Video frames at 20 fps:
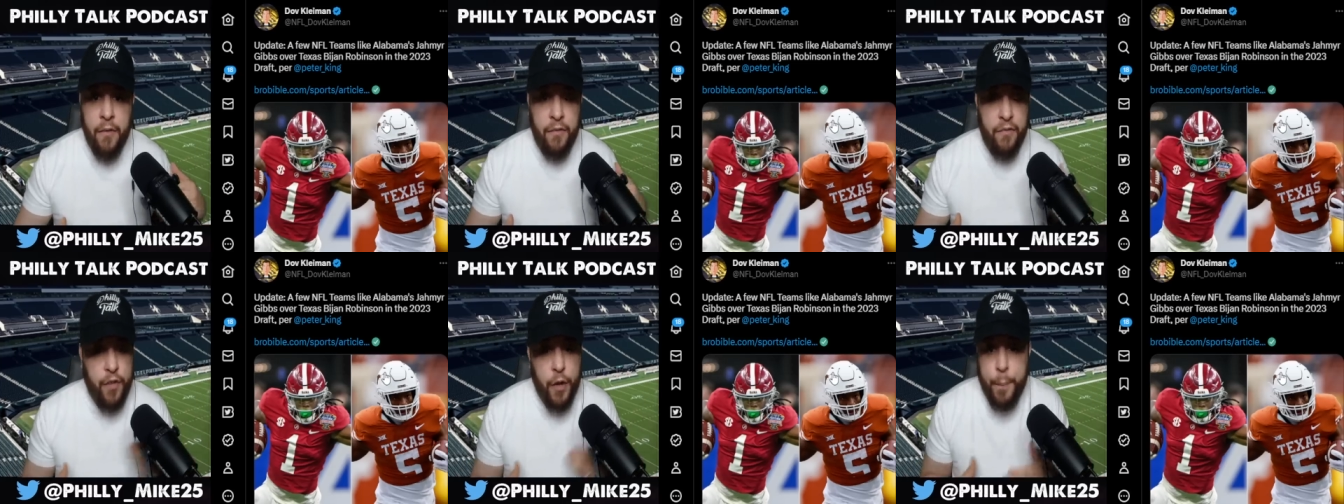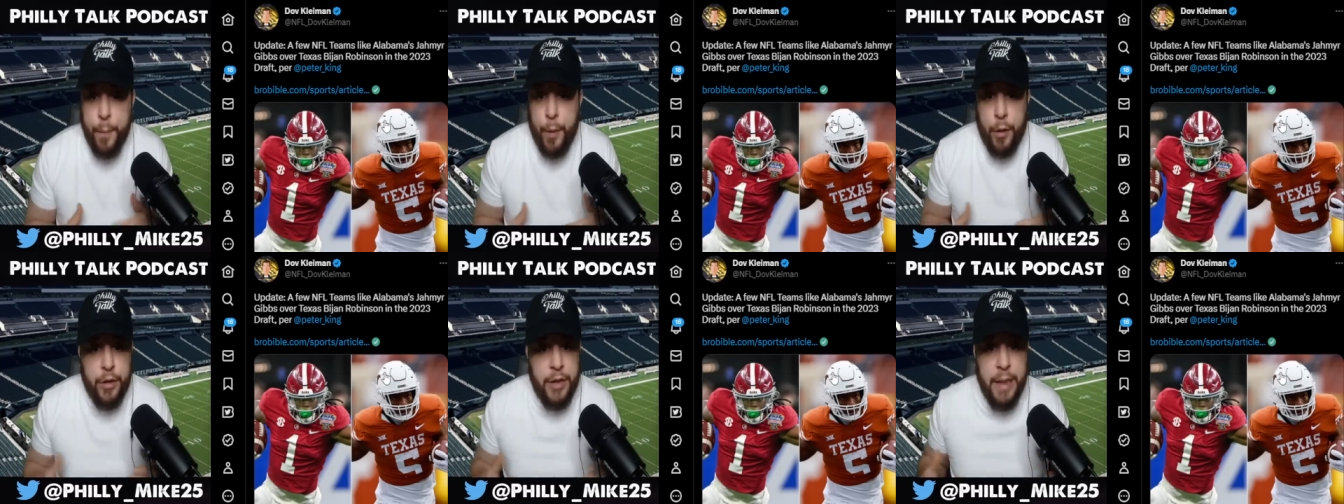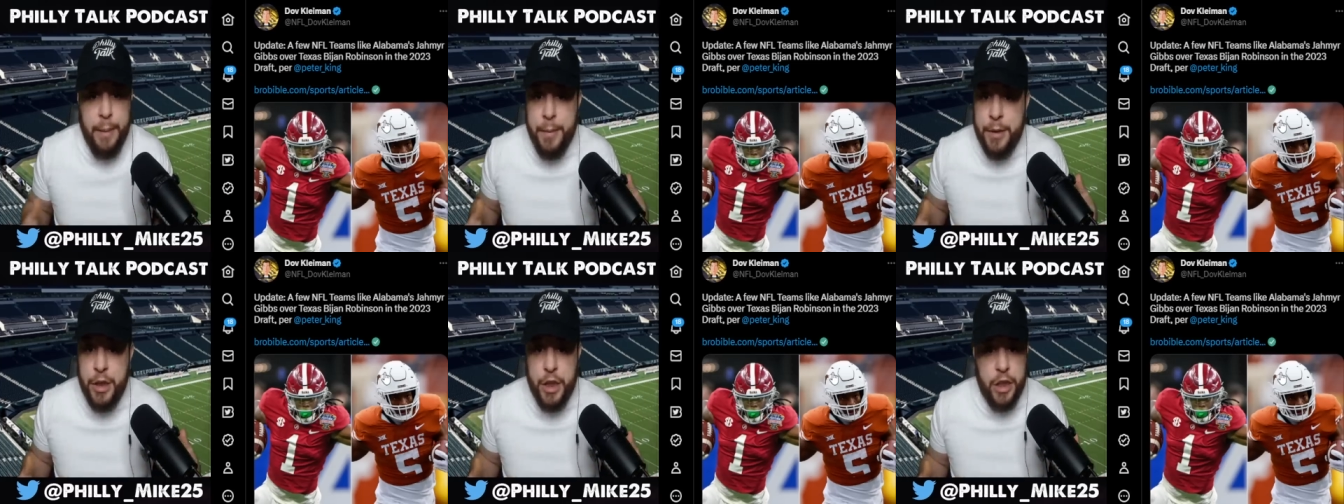football
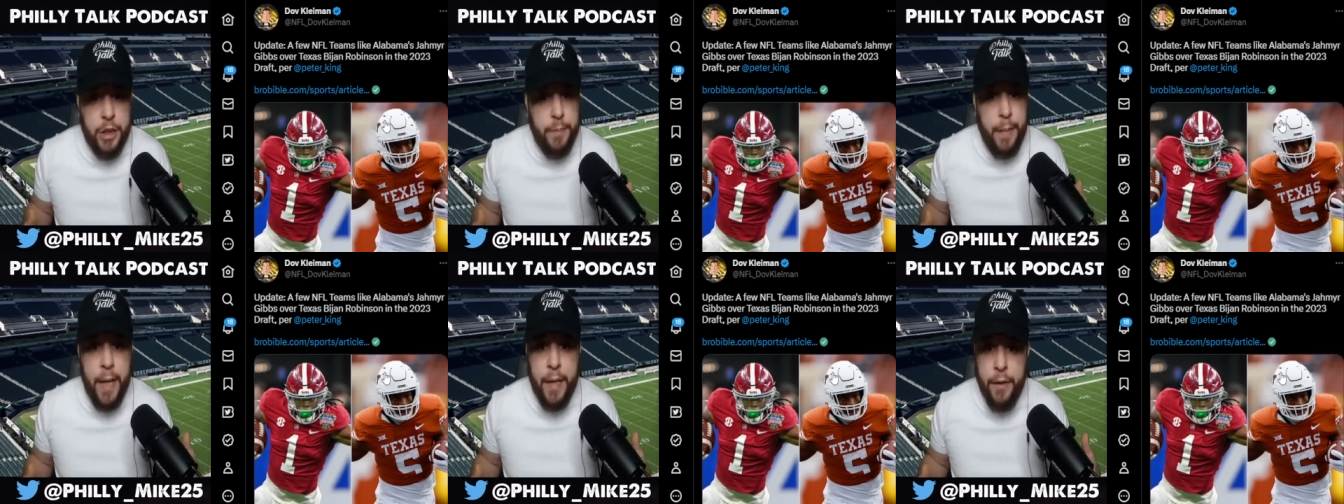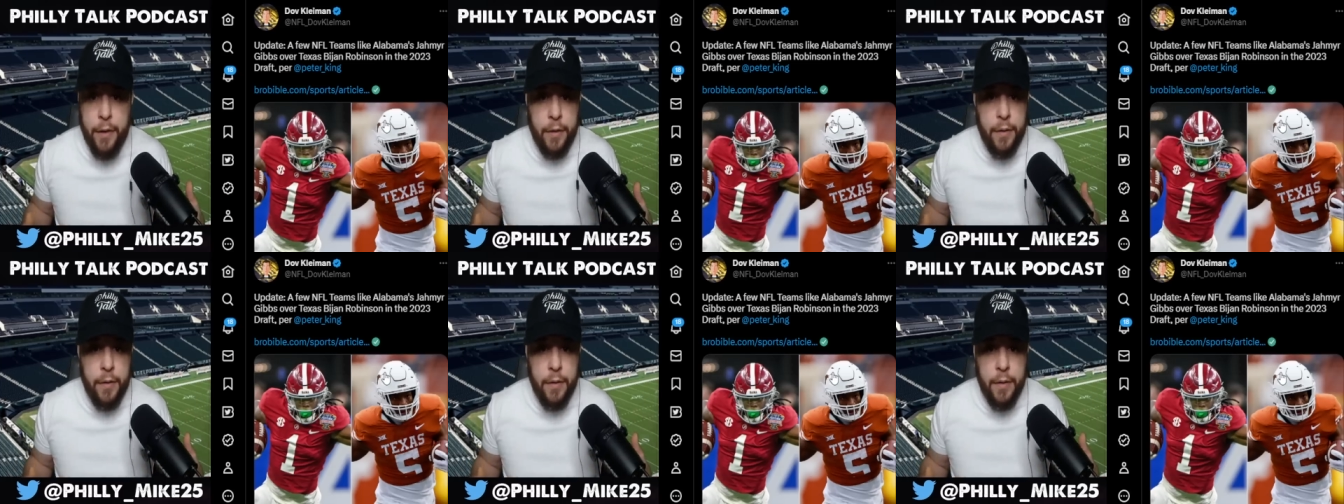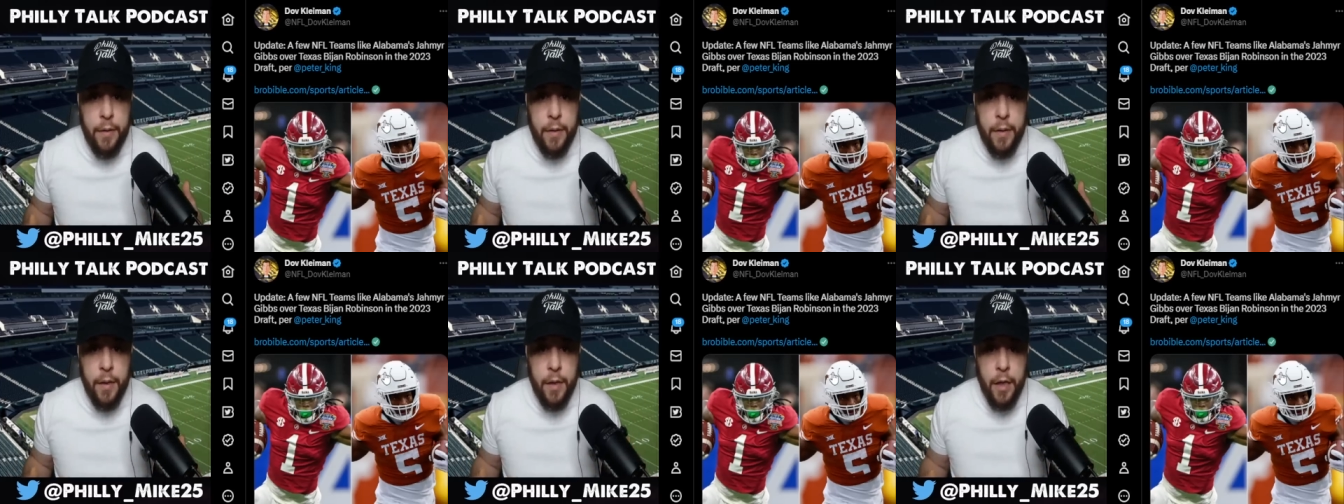team is just better.
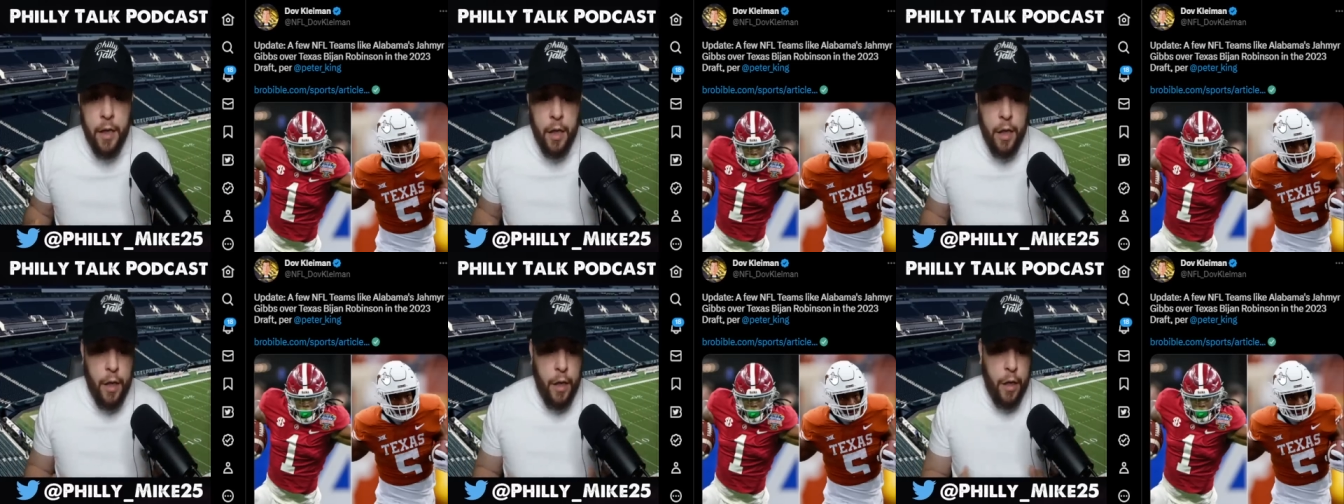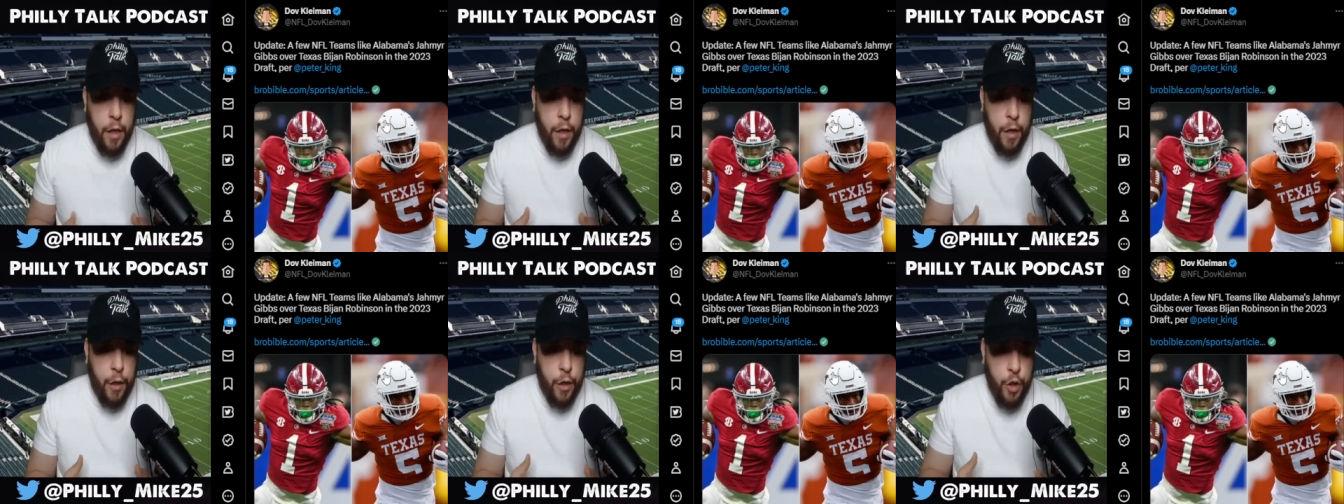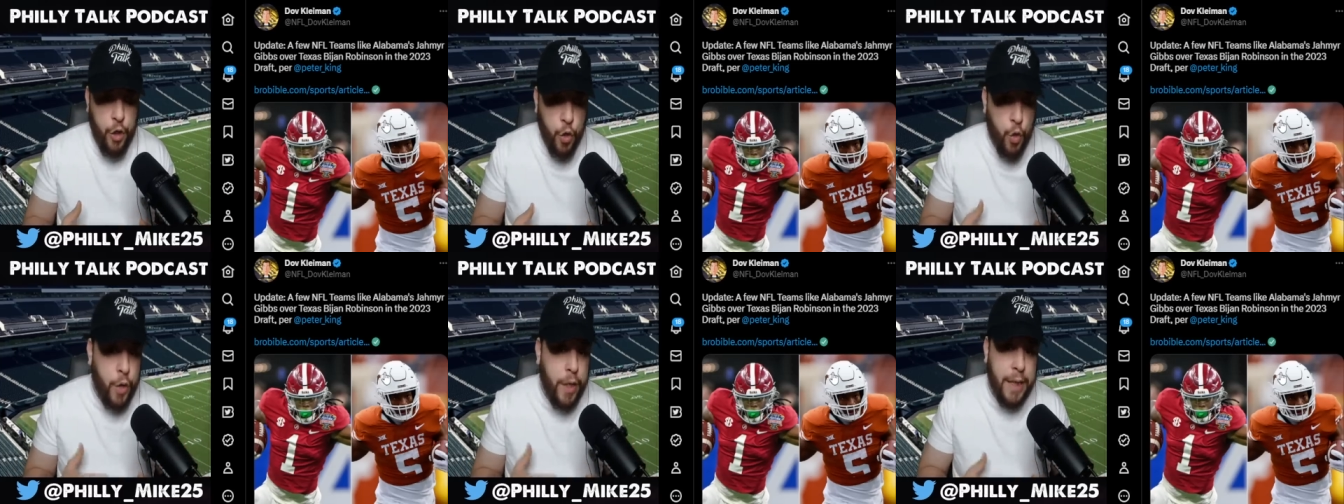
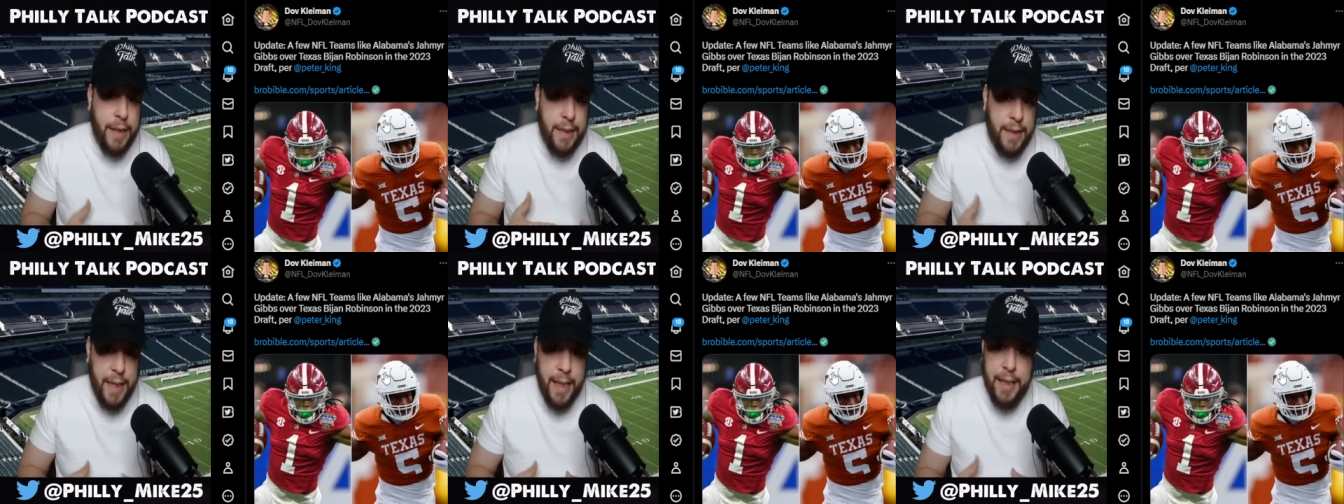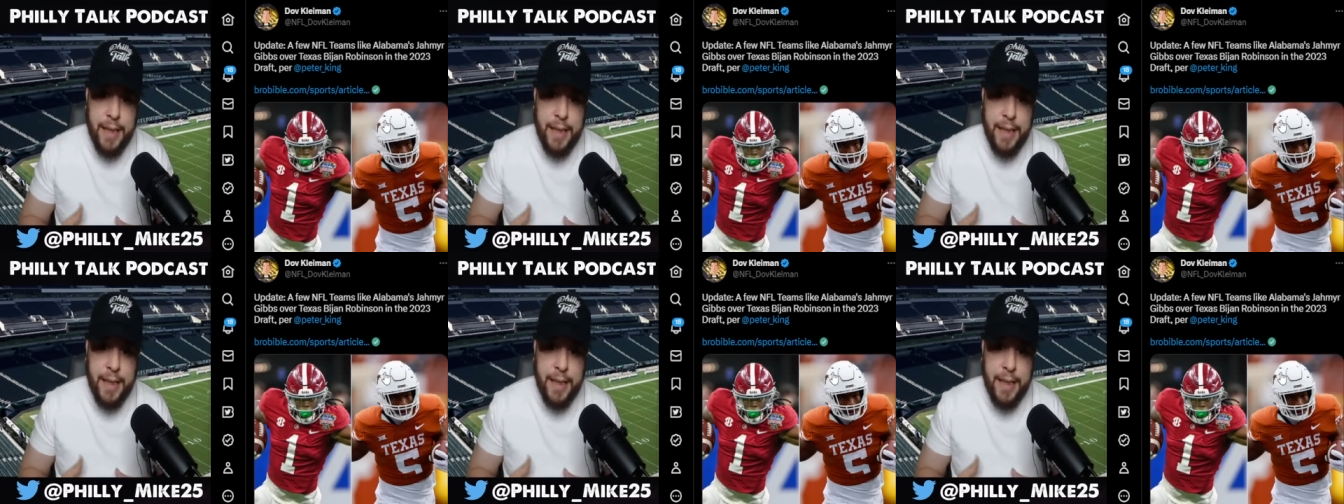You could see